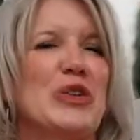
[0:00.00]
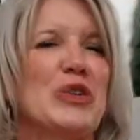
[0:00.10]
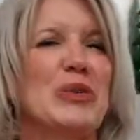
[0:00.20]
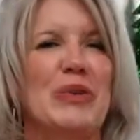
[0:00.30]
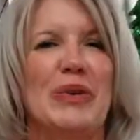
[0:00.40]

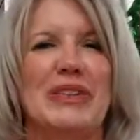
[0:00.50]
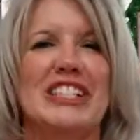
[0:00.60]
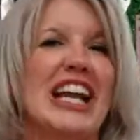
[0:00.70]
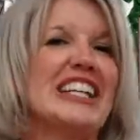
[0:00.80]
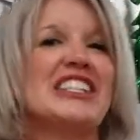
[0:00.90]
through
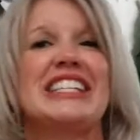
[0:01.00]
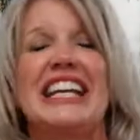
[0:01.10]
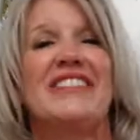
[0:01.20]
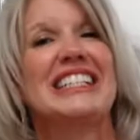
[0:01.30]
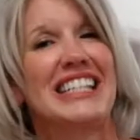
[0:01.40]
changes
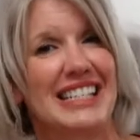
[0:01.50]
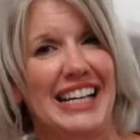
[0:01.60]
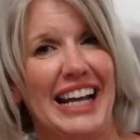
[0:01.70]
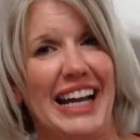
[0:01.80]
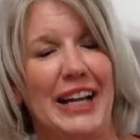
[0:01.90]
even
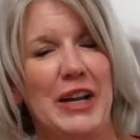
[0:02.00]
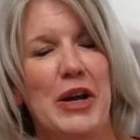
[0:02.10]
today.